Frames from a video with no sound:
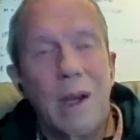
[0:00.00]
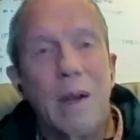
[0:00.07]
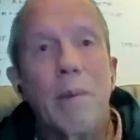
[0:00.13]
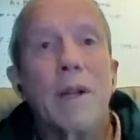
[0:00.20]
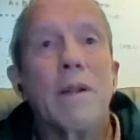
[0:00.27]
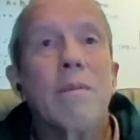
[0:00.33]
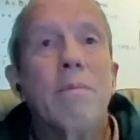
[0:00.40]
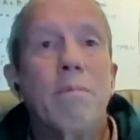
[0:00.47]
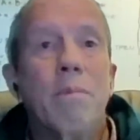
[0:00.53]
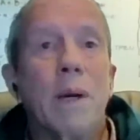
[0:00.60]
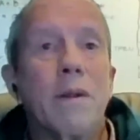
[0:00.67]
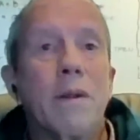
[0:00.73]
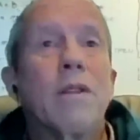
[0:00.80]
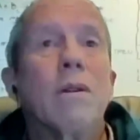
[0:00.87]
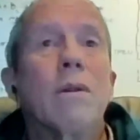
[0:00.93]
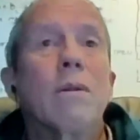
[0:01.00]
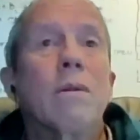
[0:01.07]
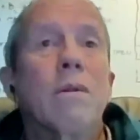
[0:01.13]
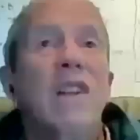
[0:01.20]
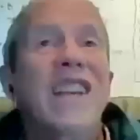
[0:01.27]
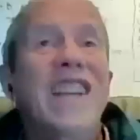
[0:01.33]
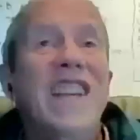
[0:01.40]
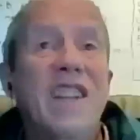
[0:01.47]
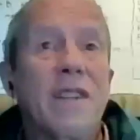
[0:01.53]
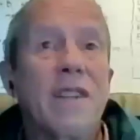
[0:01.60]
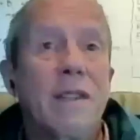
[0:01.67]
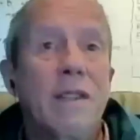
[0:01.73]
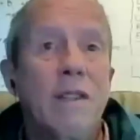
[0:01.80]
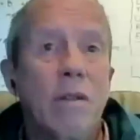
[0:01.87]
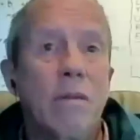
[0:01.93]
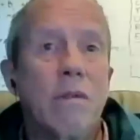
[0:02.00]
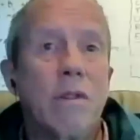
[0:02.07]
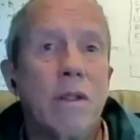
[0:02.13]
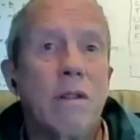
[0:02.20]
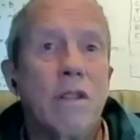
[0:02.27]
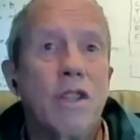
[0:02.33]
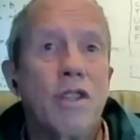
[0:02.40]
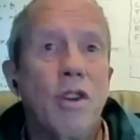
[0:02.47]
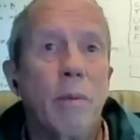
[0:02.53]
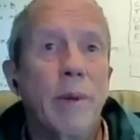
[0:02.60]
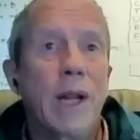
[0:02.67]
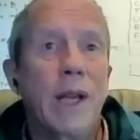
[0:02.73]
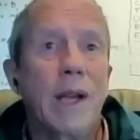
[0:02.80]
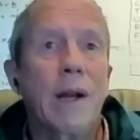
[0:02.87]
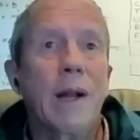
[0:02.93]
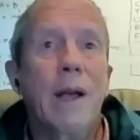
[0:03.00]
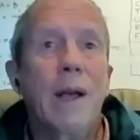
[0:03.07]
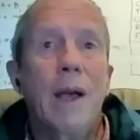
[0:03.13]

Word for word: but but to lead, you know, to, to dominate.